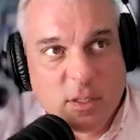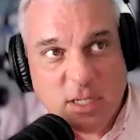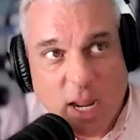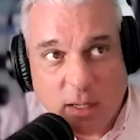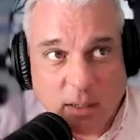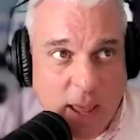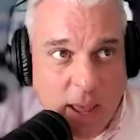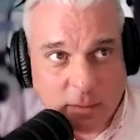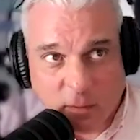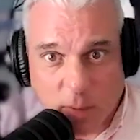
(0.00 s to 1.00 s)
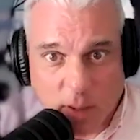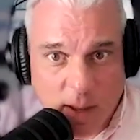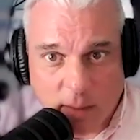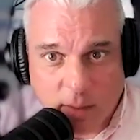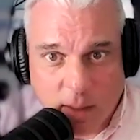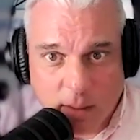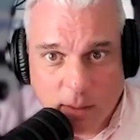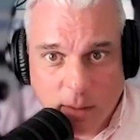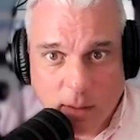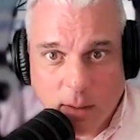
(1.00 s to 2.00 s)
the shady tactics behind that
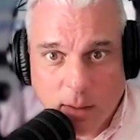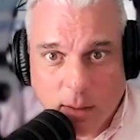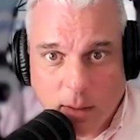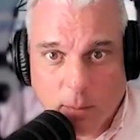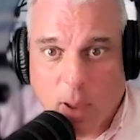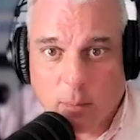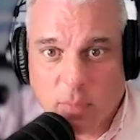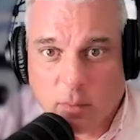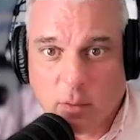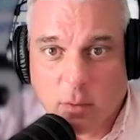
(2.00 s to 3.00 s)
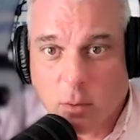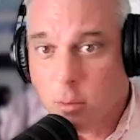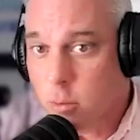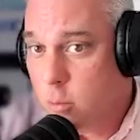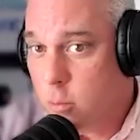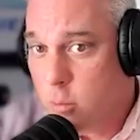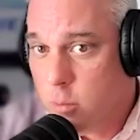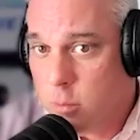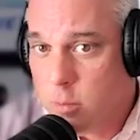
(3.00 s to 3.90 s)
might be that you